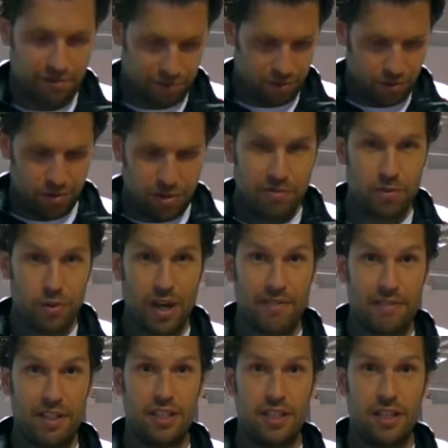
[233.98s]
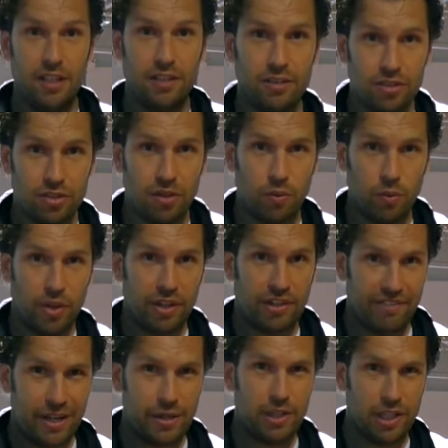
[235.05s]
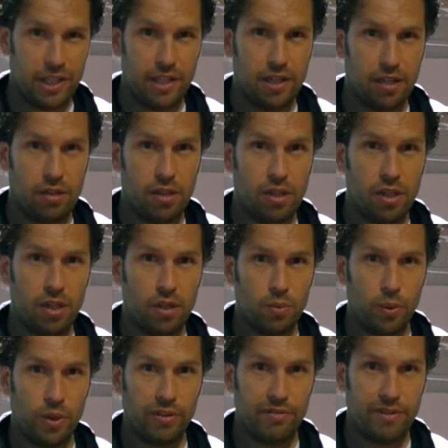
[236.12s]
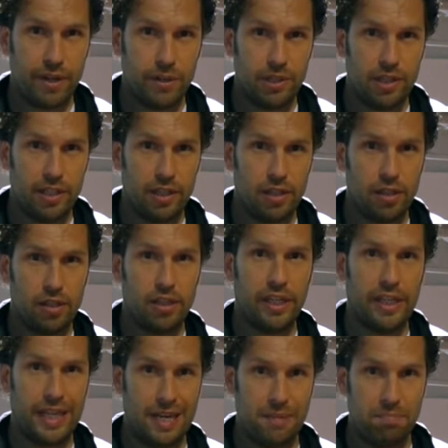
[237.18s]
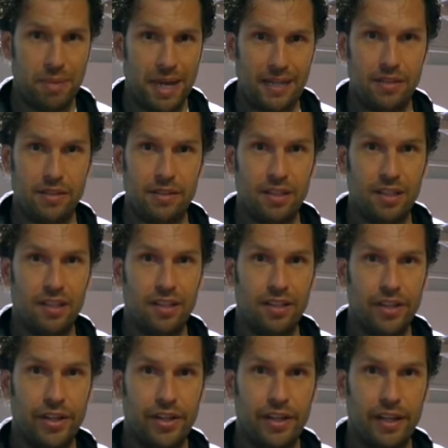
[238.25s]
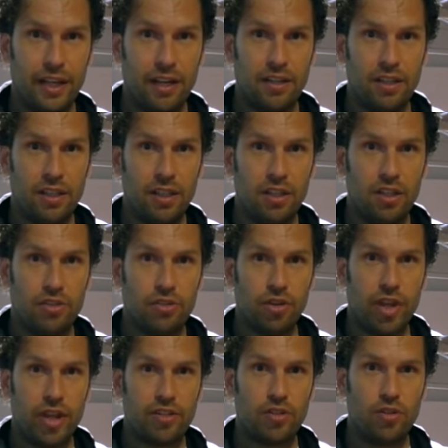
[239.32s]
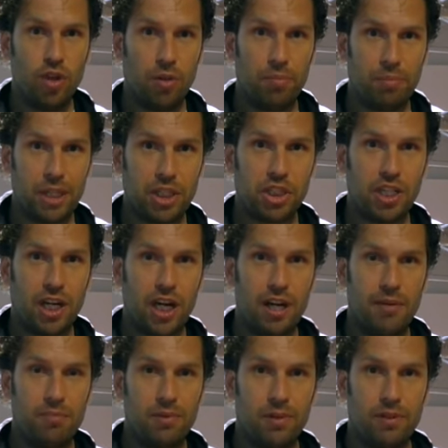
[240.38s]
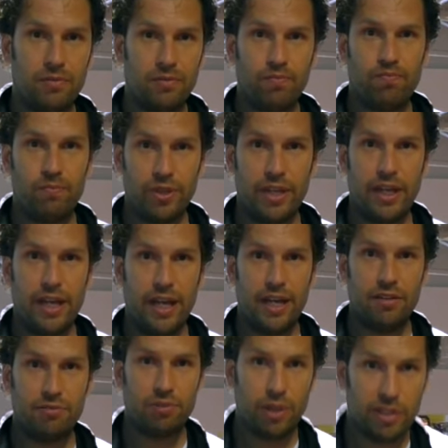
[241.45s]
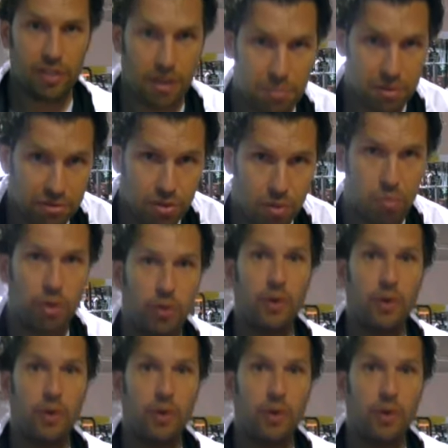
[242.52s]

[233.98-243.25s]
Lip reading: if you have it here, so with a very little hip bend, yeah. So there's not much time, as for example from the